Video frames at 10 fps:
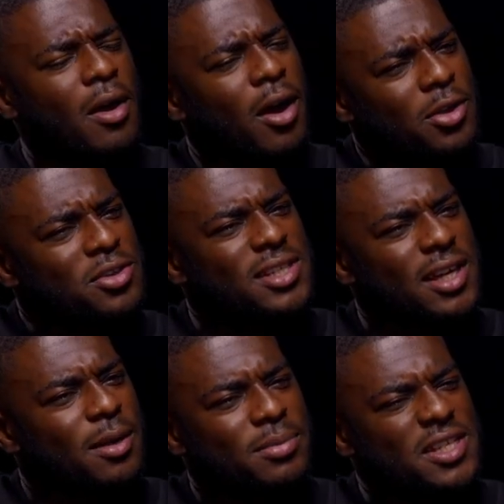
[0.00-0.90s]
Are you
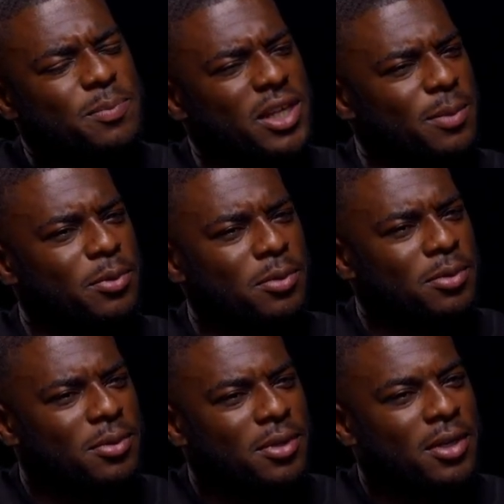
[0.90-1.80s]
setting up these people
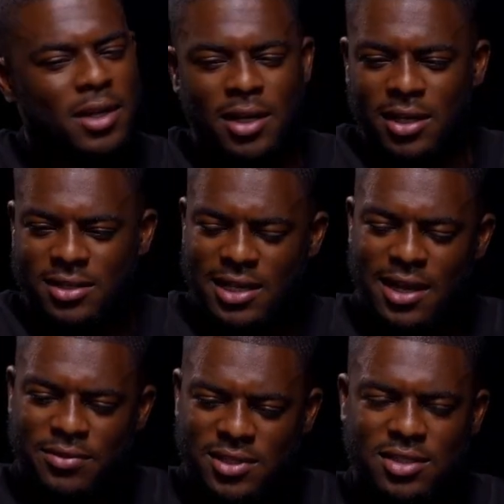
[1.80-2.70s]
to
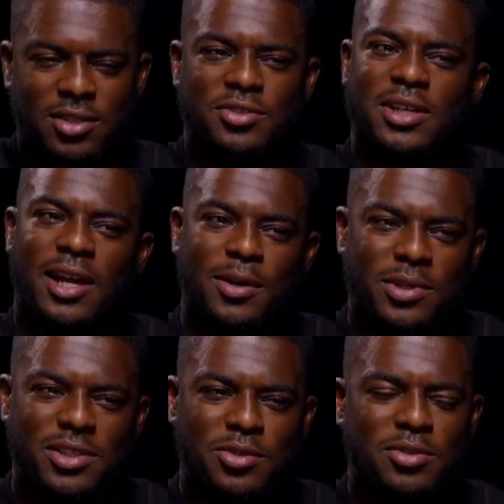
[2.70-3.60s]
have 600
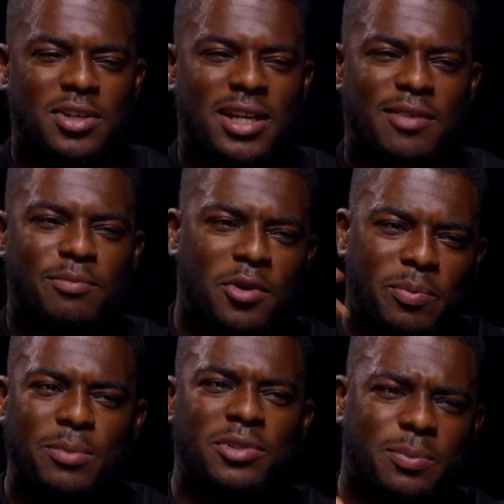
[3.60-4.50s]
calories so you can have more
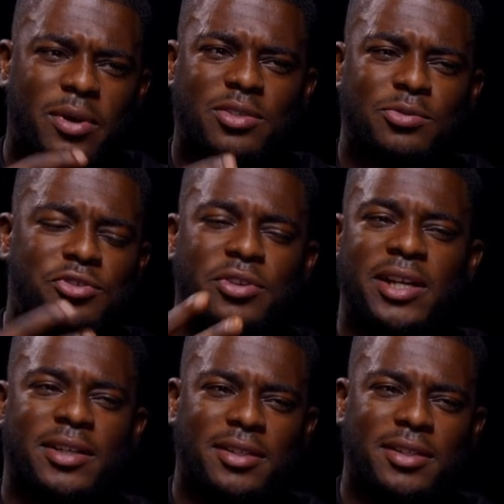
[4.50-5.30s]
people to personal train?